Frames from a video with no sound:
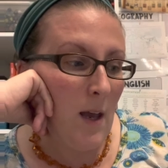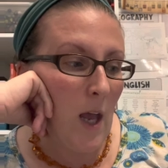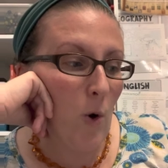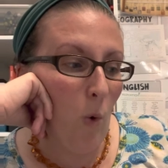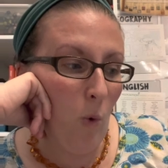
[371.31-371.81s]

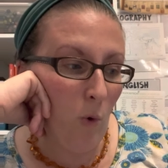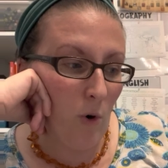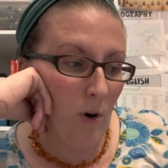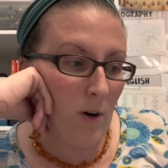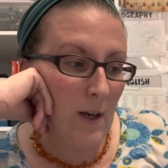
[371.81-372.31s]
An
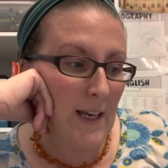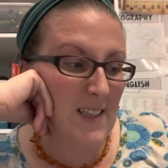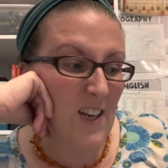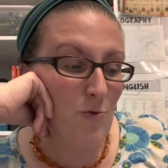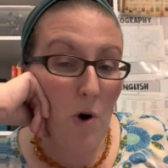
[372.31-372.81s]
ore is
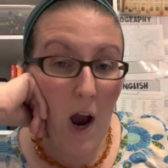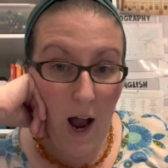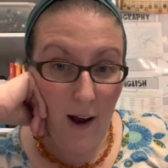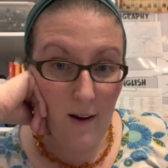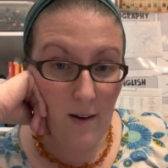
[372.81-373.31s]
a
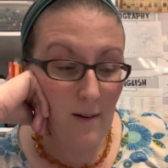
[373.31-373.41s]
rock